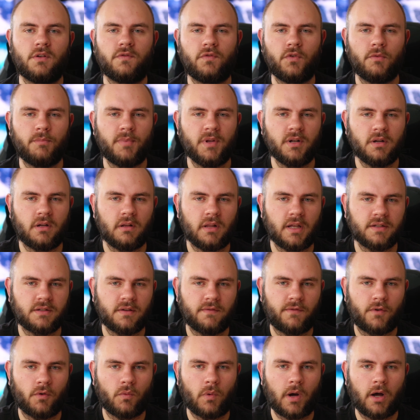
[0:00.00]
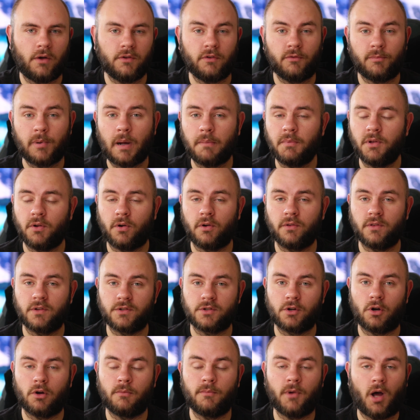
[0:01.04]
if you've been collecting for a while, you've probably heard the
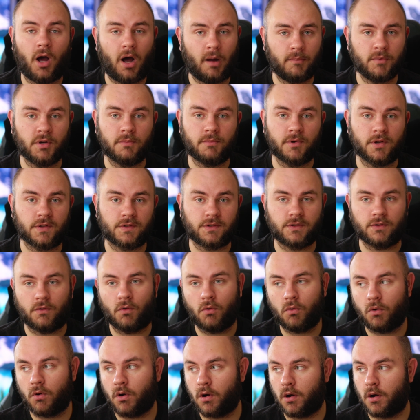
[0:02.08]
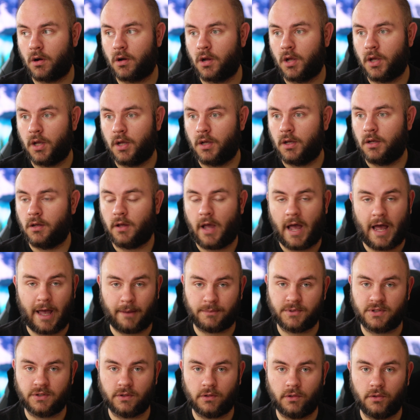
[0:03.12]
term Omnibus or
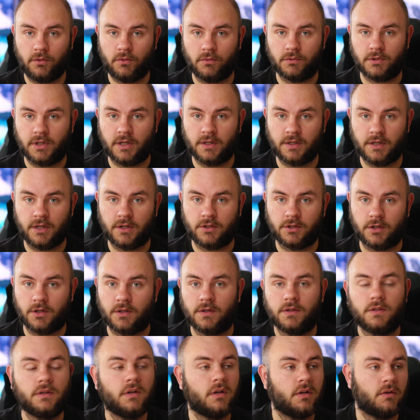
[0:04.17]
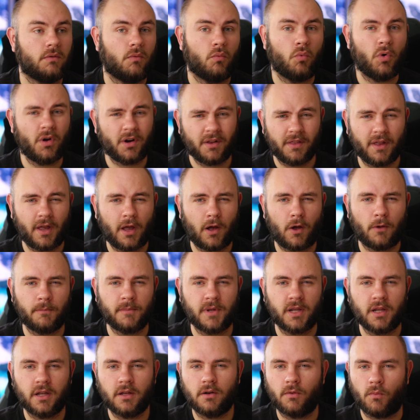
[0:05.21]
Absolute Edition. What do they all
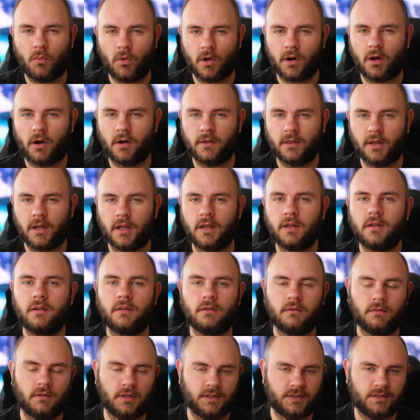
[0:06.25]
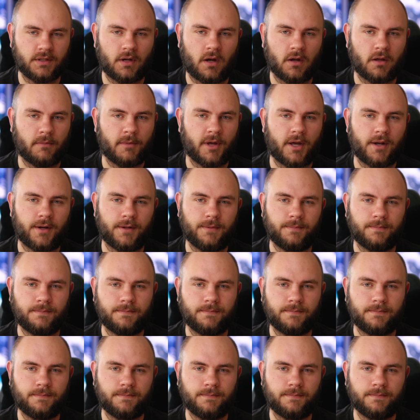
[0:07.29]
mean? What are they? Let's talk about it.